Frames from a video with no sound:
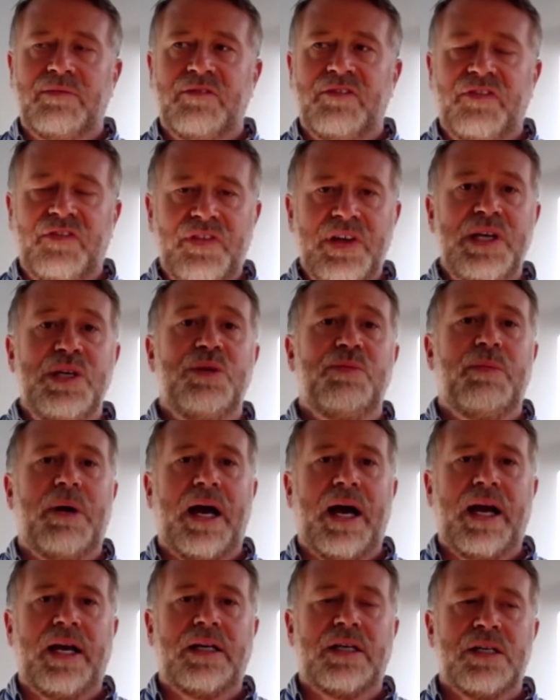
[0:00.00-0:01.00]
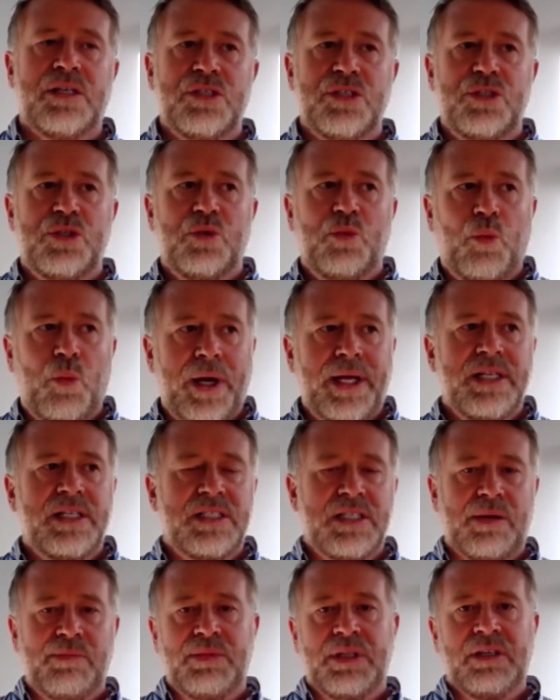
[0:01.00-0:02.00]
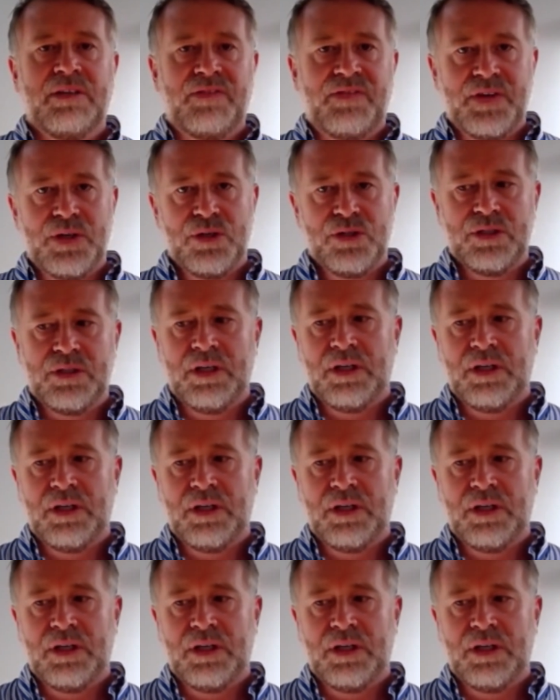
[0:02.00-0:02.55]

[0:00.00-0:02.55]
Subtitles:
feedback as to when something feels